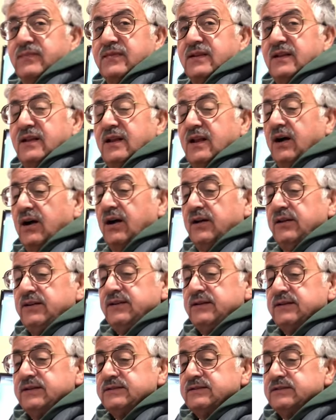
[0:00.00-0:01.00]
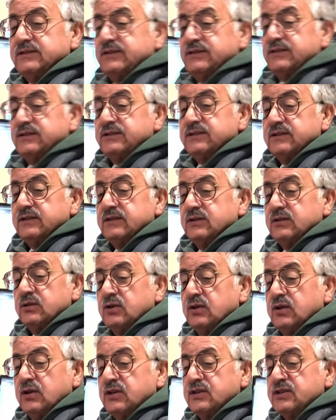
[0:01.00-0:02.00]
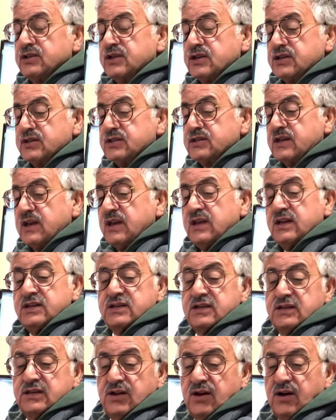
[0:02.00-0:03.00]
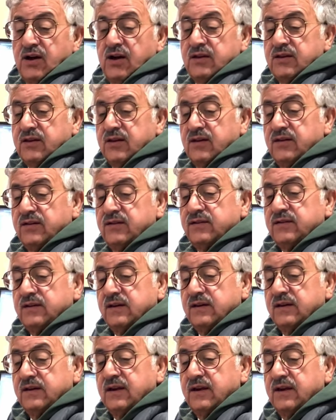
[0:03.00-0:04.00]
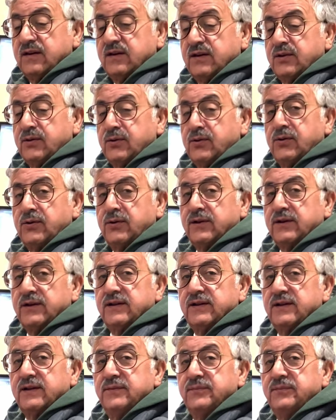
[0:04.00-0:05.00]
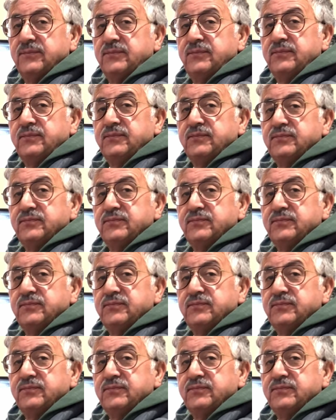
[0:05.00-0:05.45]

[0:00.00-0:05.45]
The audience, it's a stage in the audience and they record it. Yeah,